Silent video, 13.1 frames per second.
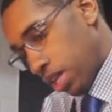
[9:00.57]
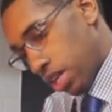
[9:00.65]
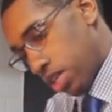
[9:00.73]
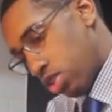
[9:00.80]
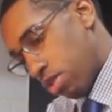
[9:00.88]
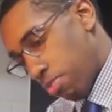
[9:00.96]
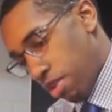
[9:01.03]

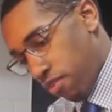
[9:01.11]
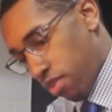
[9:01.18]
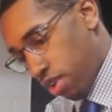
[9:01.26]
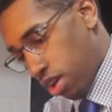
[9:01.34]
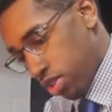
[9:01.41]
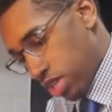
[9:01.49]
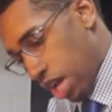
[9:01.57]
That's gonna be for
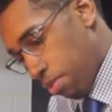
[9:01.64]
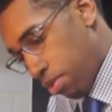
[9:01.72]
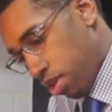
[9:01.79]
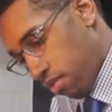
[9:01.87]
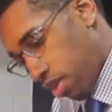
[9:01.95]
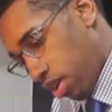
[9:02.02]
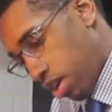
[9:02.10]
our topping
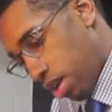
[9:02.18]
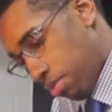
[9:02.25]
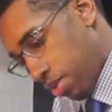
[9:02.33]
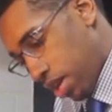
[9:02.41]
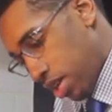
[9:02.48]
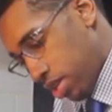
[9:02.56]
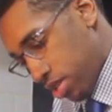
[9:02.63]
of our
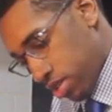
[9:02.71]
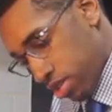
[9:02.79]
cupcakes.